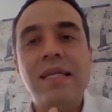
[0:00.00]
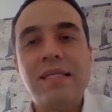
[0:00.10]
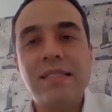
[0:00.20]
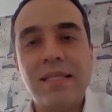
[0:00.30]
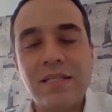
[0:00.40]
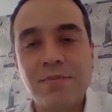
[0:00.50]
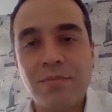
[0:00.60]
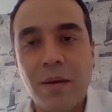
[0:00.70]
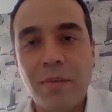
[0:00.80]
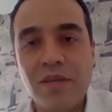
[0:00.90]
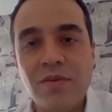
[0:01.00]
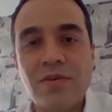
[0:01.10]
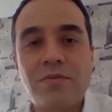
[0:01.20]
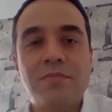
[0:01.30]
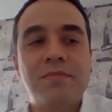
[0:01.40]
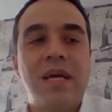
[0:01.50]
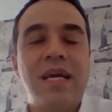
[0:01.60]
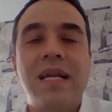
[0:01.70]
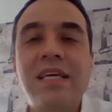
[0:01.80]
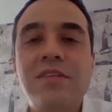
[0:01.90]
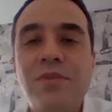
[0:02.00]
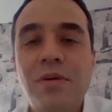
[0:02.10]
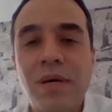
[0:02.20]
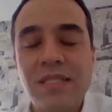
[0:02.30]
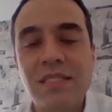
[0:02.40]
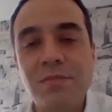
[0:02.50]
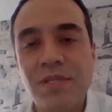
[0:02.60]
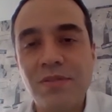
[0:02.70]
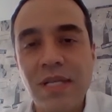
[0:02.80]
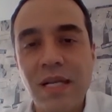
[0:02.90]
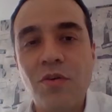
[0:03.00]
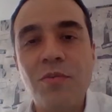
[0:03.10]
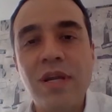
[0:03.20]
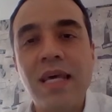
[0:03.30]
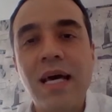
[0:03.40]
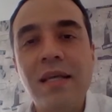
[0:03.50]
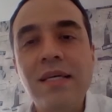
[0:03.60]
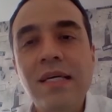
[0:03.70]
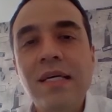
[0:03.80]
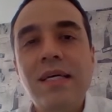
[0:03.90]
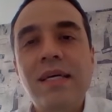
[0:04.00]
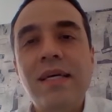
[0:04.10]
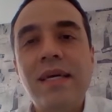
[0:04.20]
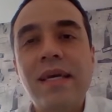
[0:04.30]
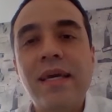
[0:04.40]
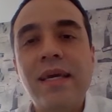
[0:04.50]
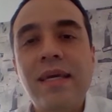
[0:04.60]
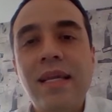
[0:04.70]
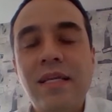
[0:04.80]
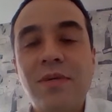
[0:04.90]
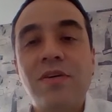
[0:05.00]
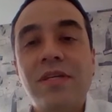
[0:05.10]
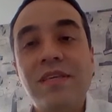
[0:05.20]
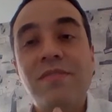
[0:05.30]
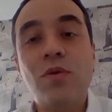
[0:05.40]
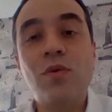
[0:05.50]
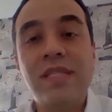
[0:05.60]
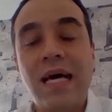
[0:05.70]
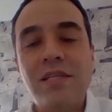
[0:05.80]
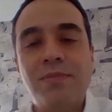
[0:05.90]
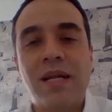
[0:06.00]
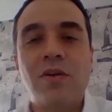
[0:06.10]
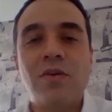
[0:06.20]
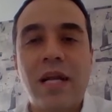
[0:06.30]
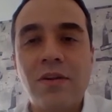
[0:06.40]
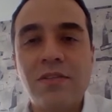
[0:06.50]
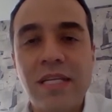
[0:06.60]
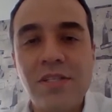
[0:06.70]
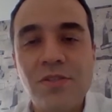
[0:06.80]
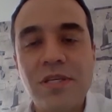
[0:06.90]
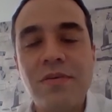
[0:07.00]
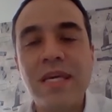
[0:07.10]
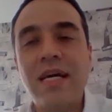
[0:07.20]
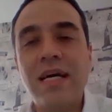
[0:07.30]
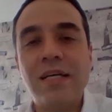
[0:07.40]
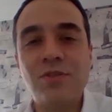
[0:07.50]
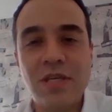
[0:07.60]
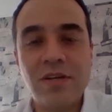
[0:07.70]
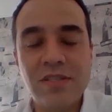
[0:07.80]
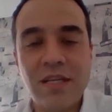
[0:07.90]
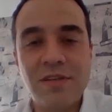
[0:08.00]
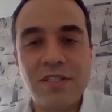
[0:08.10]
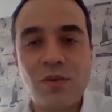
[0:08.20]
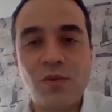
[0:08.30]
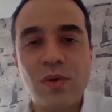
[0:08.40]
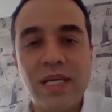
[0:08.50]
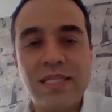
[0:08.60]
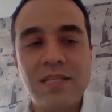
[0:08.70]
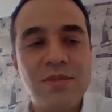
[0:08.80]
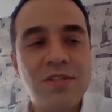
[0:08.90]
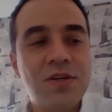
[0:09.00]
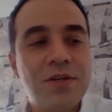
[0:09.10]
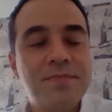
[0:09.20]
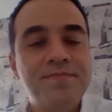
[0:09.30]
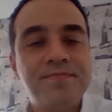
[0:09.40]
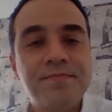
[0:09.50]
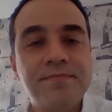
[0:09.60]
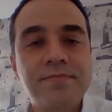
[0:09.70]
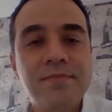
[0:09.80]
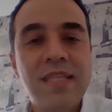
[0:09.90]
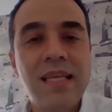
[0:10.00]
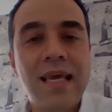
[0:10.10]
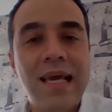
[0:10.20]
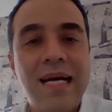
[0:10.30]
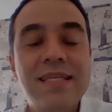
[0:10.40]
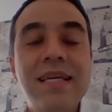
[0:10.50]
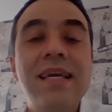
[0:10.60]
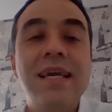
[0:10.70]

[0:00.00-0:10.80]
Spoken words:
What we have seen in the generation is that for these transmission challenges, this has been more complex.